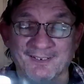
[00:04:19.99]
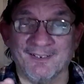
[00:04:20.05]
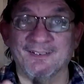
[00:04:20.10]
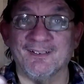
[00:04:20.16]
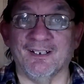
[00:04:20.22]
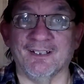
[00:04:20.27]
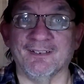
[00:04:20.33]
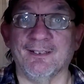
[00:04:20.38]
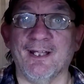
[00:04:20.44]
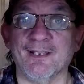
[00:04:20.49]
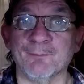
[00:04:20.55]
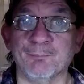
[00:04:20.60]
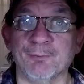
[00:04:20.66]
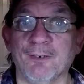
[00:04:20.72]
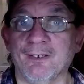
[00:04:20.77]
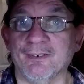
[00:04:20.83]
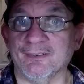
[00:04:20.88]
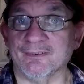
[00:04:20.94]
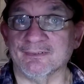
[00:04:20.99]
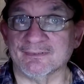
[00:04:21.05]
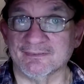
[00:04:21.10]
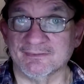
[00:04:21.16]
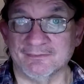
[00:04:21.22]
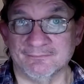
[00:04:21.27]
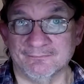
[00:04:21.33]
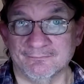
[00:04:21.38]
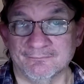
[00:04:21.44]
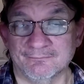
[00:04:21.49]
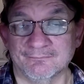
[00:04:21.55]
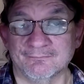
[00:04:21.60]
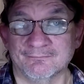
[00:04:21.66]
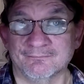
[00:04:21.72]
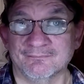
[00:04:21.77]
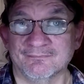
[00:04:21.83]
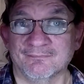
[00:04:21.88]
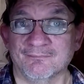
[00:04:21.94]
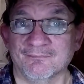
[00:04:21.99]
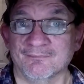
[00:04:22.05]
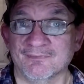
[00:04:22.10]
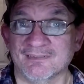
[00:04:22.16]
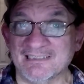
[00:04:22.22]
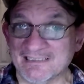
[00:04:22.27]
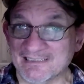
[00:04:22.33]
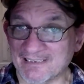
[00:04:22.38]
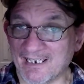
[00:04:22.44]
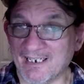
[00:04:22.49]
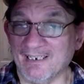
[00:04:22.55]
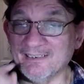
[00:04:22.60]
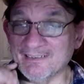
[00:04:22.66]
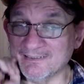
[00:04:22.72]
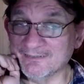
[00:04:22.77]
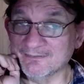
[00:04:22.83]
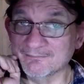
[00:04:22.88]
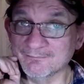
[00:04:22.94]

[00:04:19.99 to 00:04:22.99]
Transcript: A lot of products say